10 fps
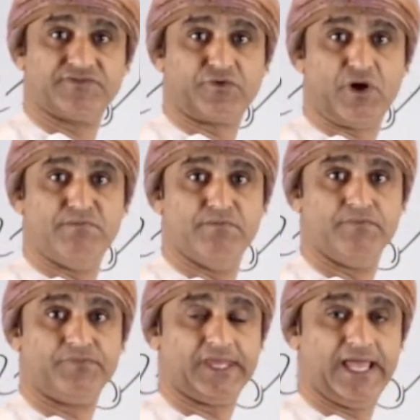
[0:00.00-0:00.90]
from
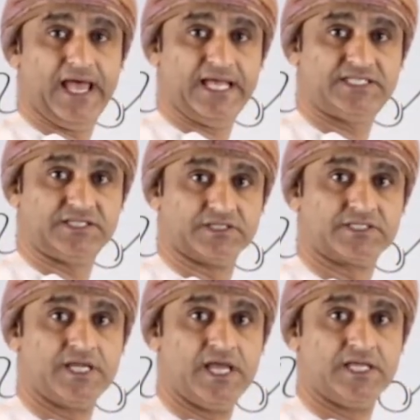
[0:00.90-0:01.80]

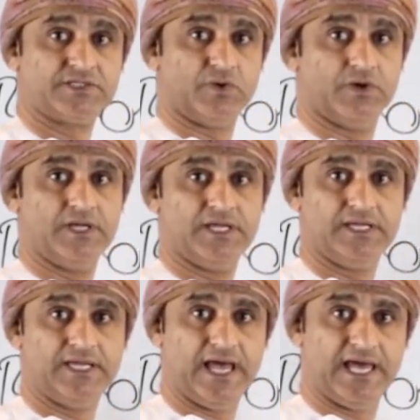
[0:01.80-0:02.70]
esters. So
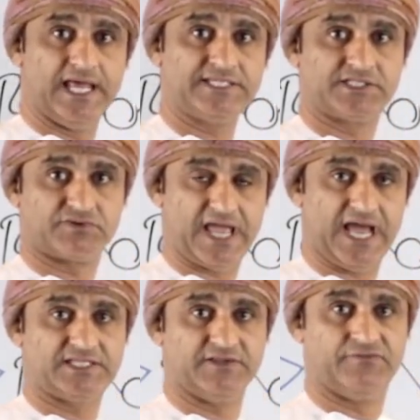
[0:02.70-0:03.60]
a less
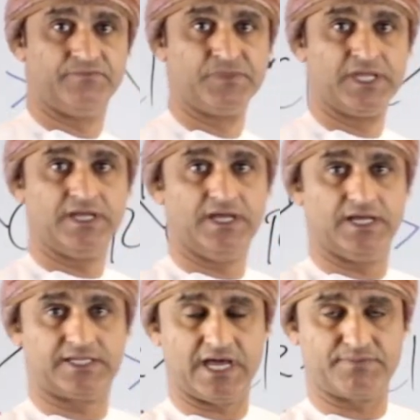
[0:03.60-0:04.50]
reactive
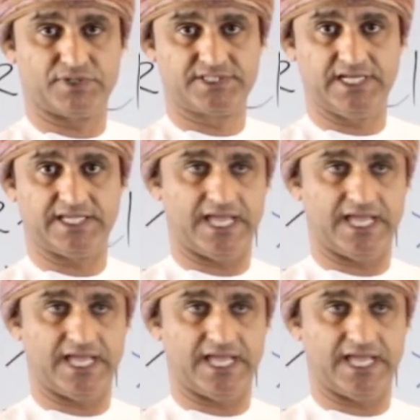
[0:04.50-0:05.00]
carboxylic